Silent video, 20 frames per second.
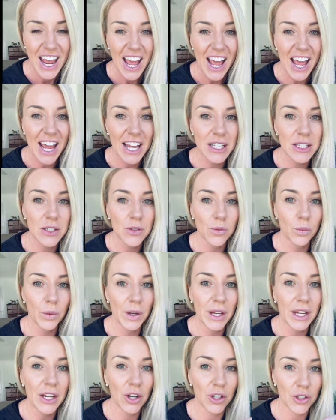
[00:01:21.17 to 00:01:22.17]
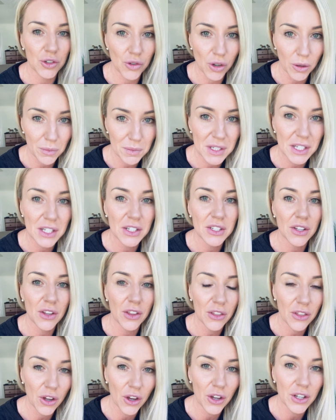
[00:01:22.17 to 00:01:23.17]
and we got dropped into the
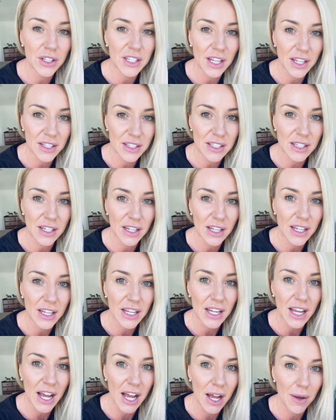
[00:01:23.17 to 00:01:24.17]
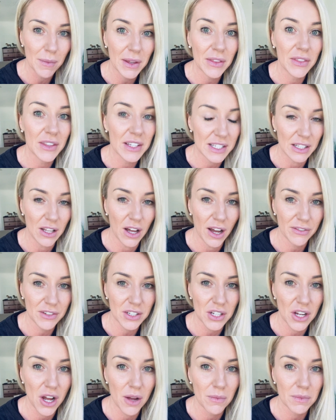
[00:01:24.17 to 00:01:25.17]
third density in this
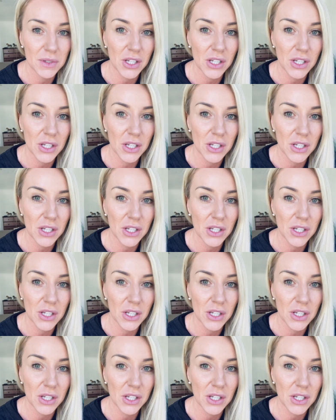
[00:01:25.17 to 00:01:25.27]
lifetime.